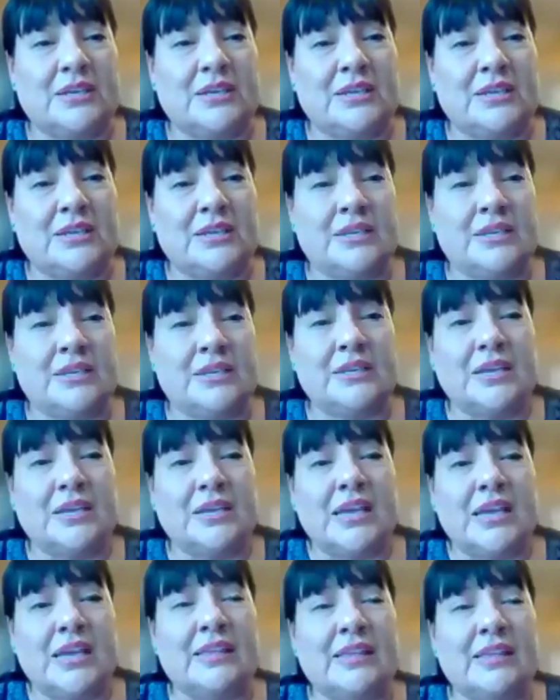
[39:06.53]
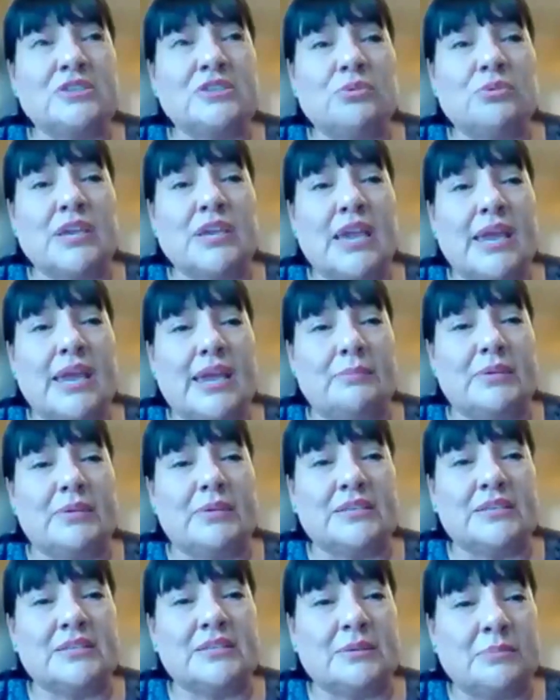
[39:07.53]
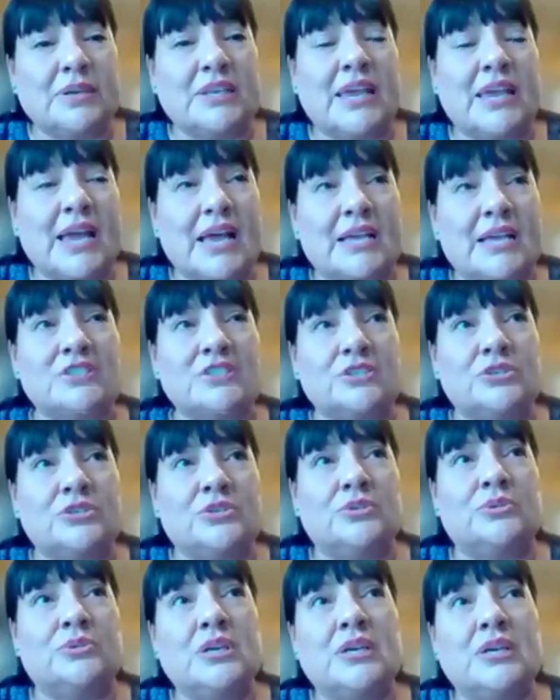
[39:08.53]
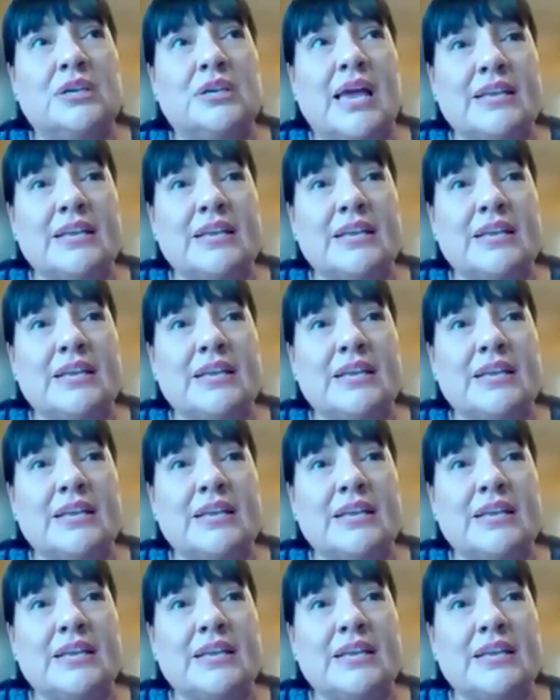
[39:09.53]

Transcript: And that's okay, because somebody has to